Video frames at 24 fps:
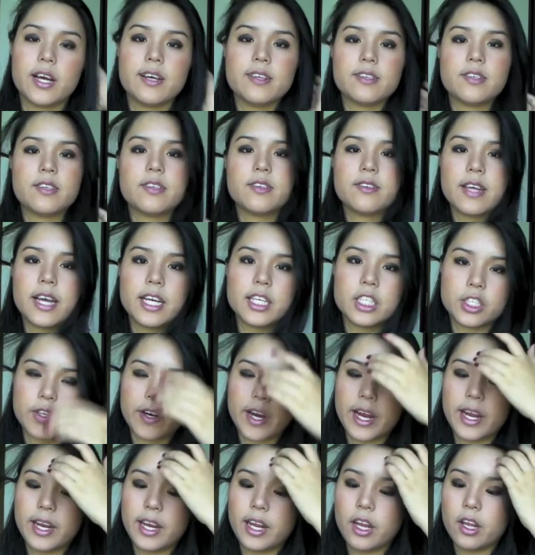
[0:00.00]
it's just like
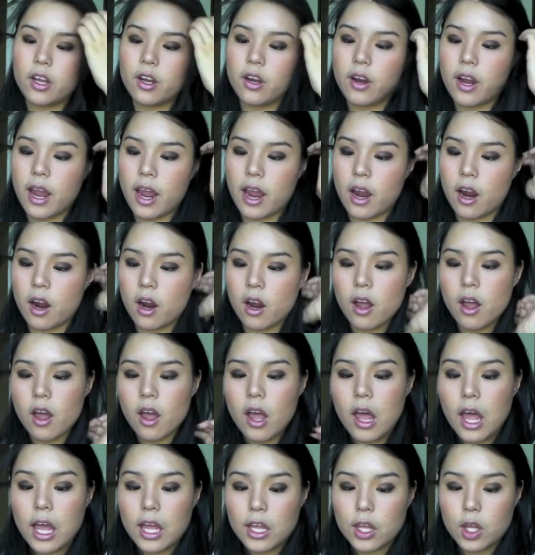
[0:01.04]
straightening your hair.
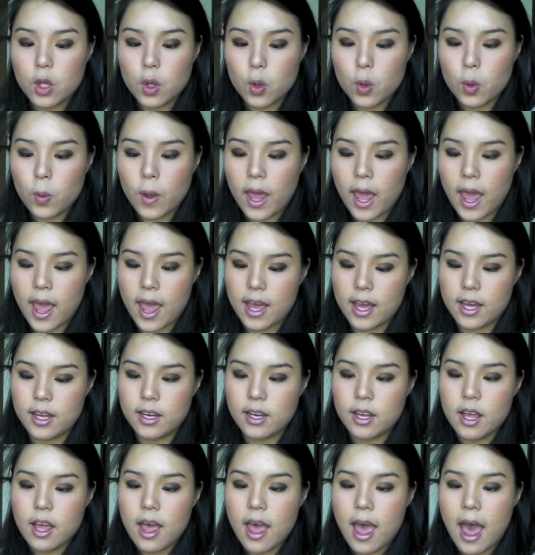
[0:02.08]
You
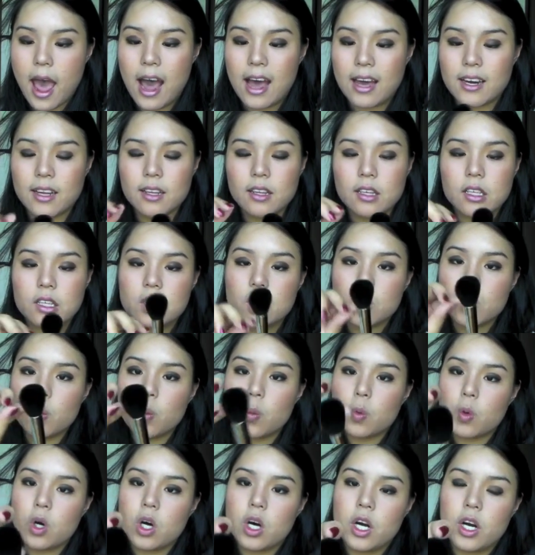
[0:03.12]
can add a little
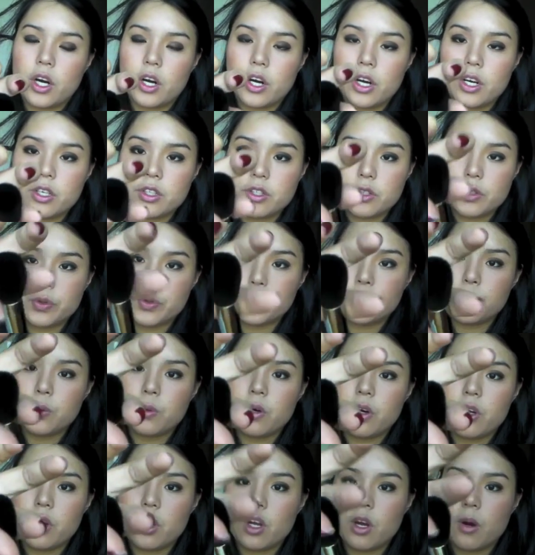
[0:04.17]
water
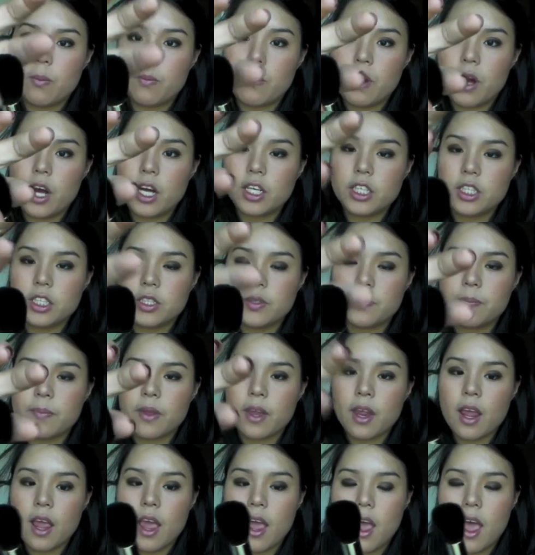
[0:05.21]
to your brush,
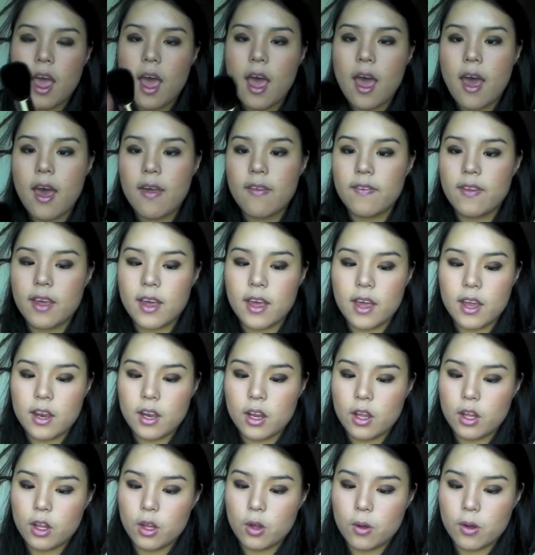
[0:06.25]
and then
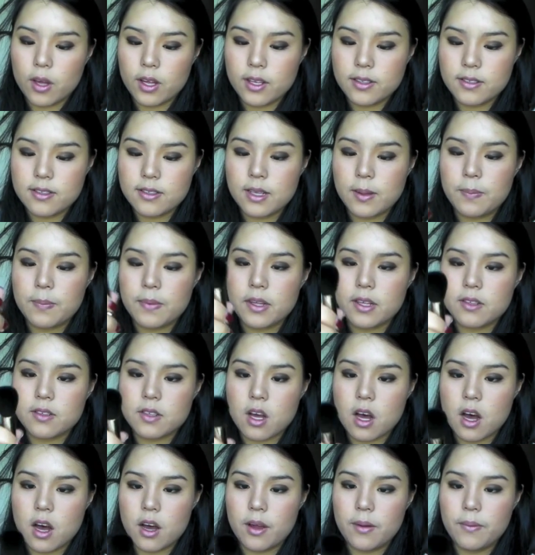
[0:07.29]
you can slip this
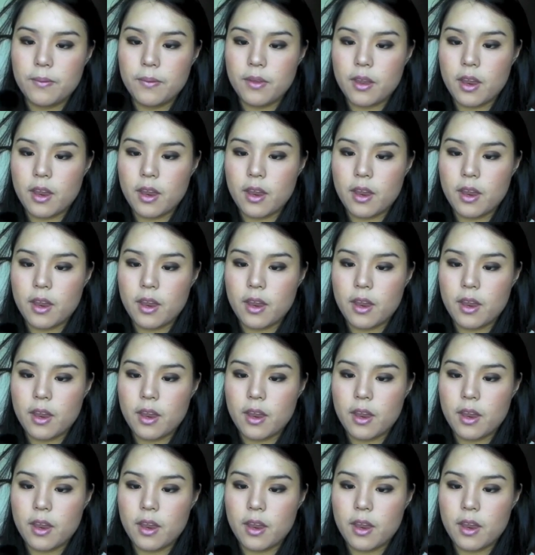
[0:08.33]
on